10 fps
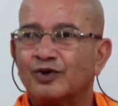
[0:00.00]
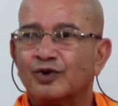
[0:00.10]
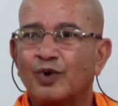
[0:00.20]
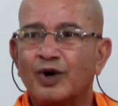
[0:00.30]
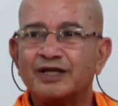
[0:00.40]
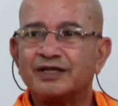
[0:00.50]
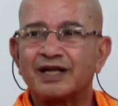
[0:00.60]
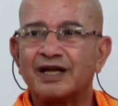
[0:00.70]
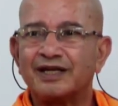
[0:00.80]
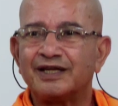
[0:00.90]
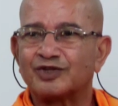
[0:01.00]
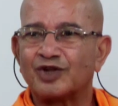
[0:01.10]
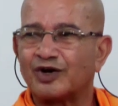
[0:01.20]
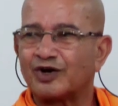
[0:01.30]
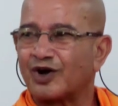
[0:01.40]
What he is telling is
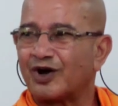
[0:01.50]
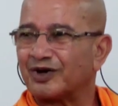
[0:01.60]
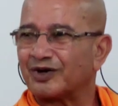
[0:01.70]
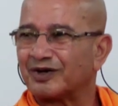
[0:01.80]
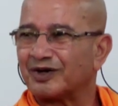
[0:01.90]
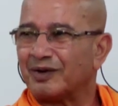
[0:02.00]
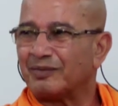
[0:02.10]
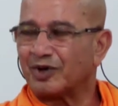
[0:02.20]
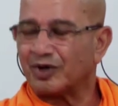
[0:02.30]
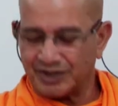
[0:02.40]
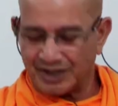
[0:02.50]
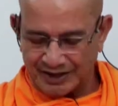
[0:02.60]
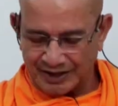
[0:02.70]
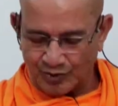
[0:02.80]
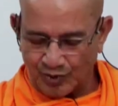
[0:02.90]
not wrong, because he has
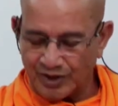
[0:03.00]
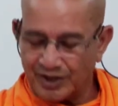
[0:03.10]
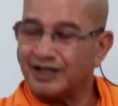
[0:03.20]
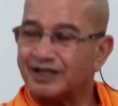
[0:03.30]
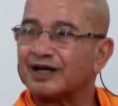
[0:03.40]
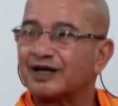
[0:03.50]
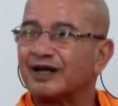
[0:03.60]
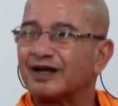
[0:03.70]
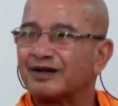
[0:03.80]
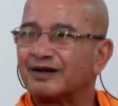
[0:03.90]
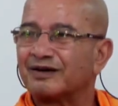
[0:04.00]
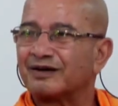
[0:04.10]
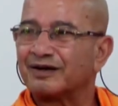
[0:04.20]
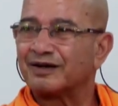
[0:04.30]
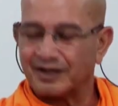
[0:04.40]
seen only that color.
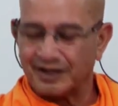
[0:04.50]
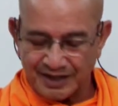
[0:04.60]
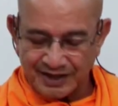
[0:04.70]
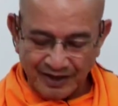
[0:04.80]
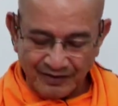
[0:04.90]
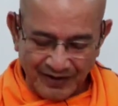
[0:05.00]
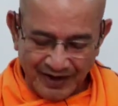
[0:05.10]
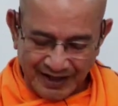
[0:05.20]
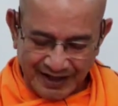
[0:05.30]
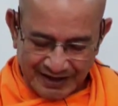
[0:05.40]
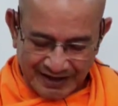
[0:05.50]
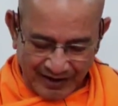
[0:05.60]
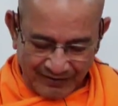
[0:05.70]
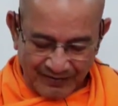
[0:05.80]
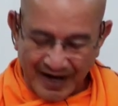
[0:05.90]
Somewhere it is
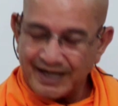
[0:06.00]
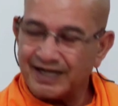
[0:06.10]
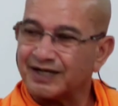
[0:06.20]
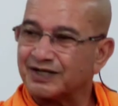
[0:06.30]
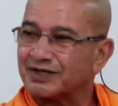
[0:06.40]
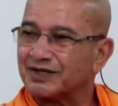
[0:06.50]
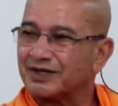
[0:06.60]
whitish.